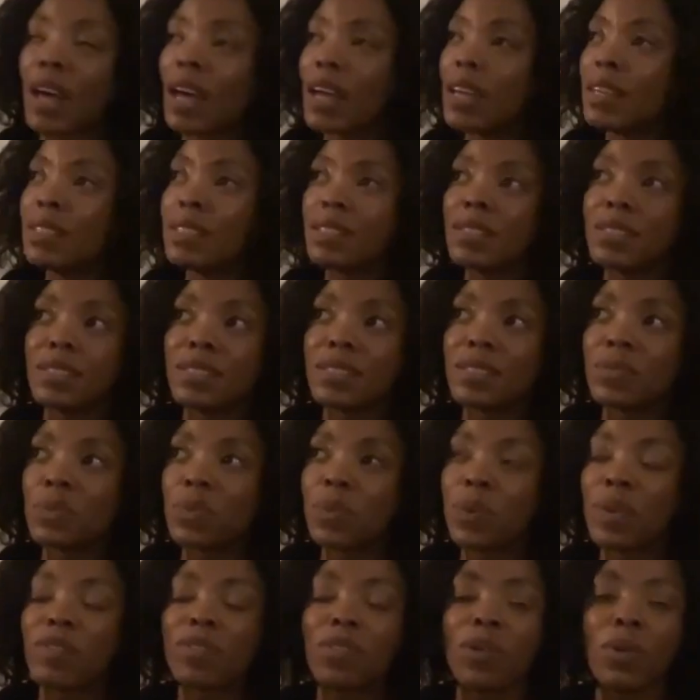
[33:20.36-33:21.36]
And
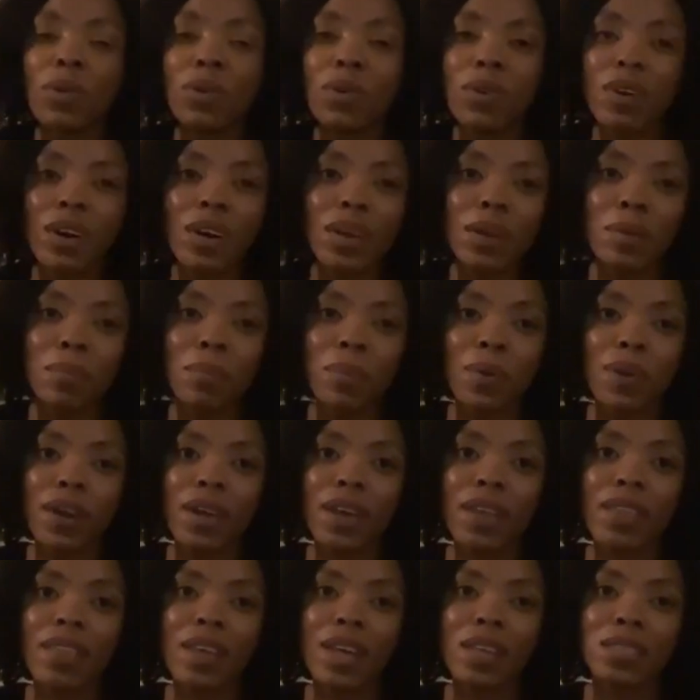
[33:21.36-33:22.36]
we've all got a
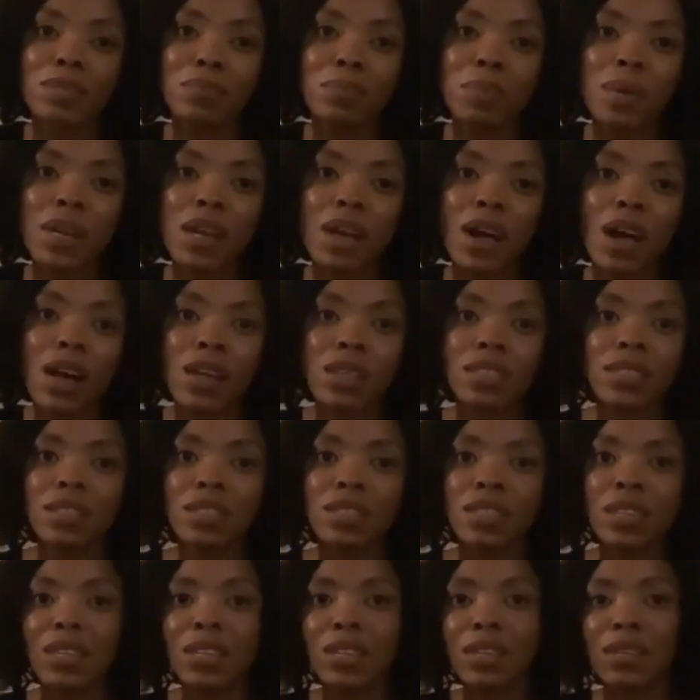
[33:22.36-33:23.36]
prayer that's been
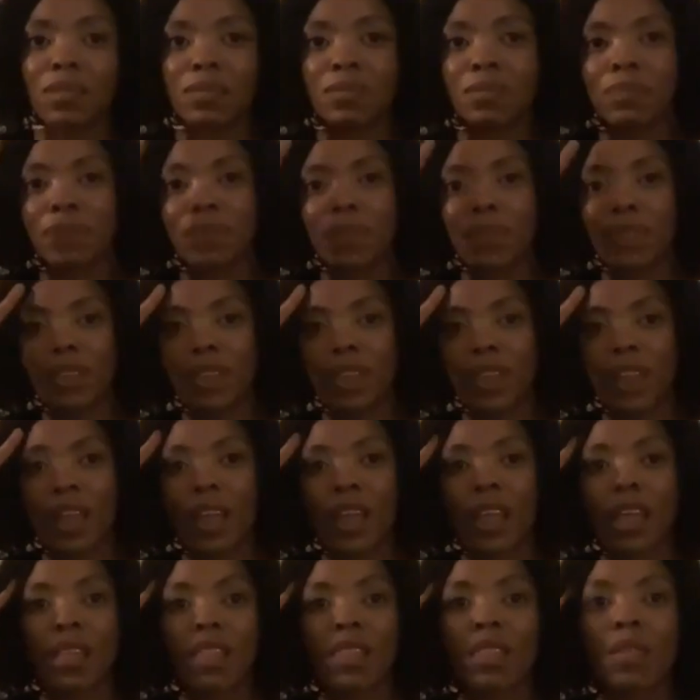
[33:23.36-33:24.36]
answered.
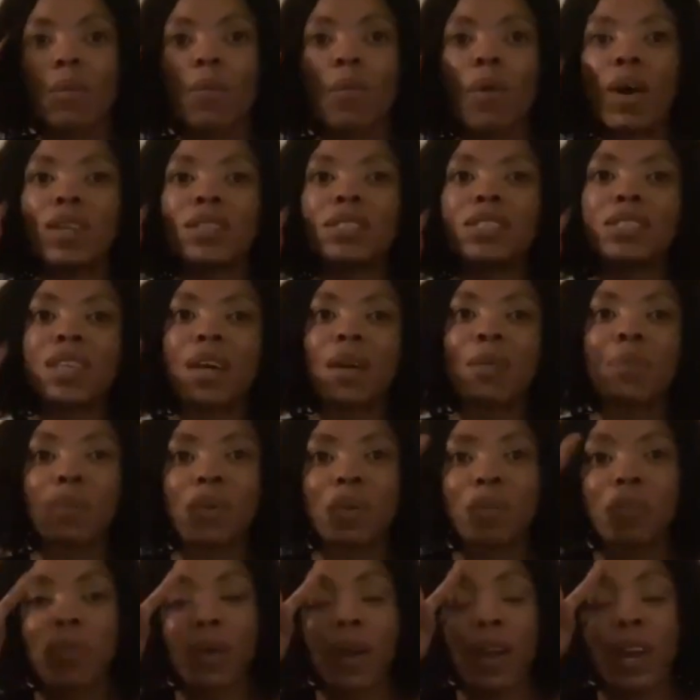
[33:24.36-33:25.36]
The ones
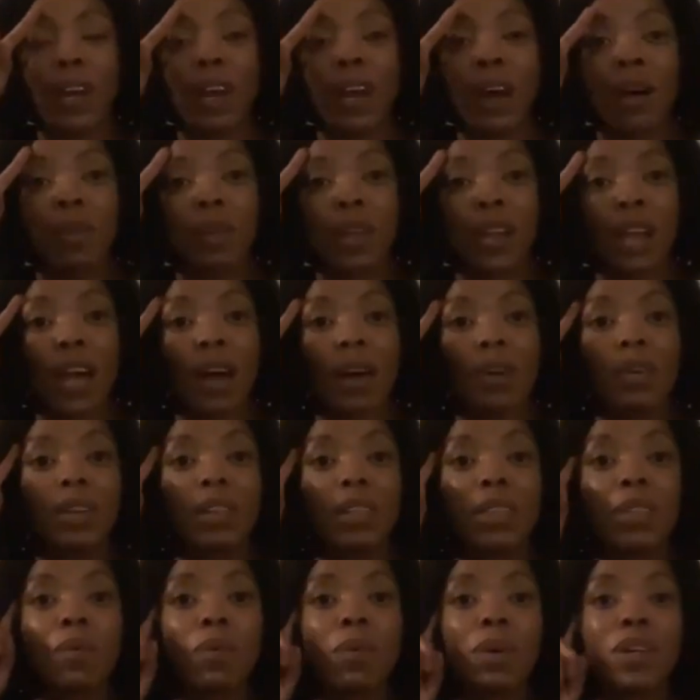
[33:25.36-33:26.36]
that we prayed out
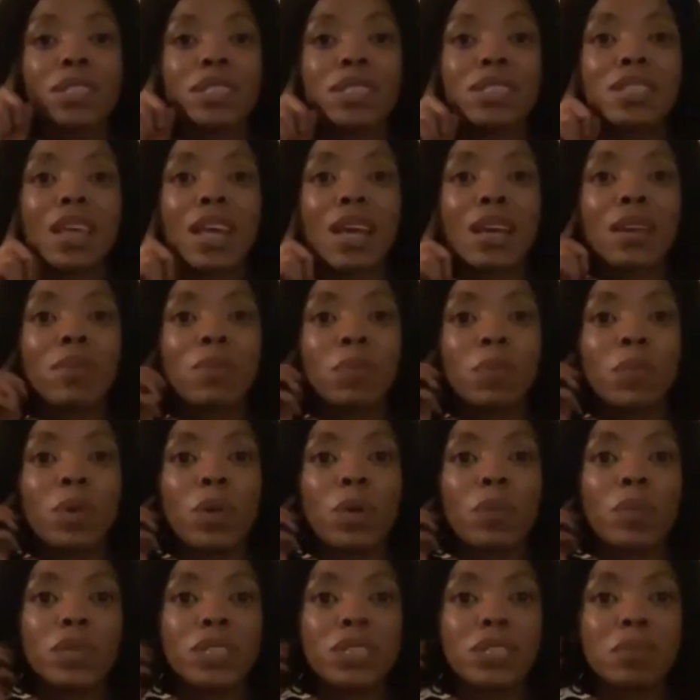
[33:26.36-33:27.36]
loud and the ones
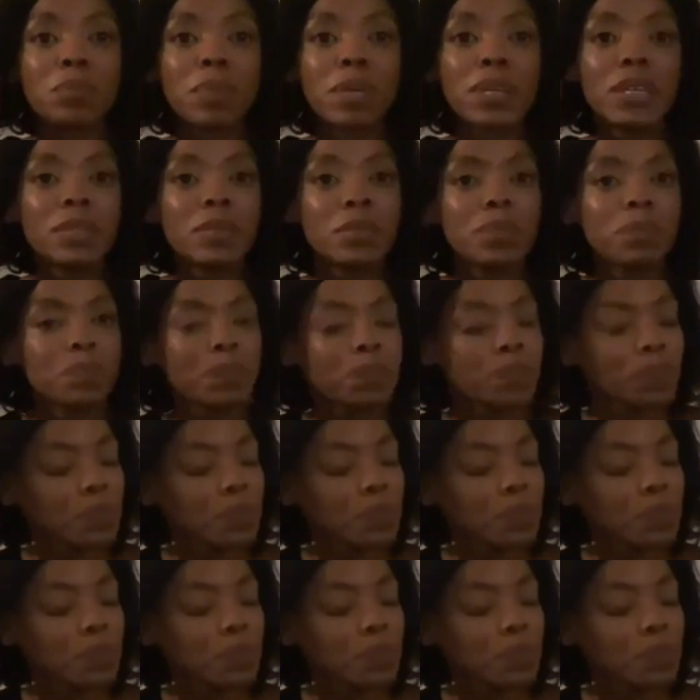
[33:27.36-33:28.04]
that we whispered.